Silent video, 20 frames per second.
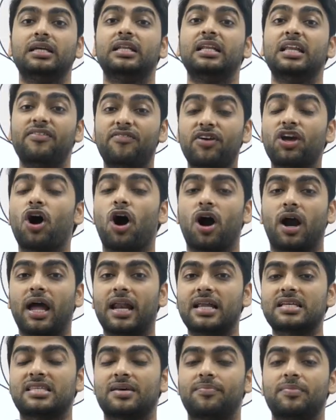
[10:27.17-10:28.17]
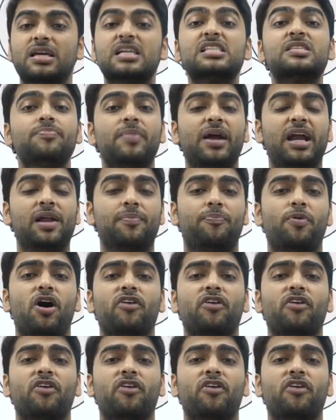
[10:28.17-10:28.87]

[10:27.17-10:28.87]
living organism, is made up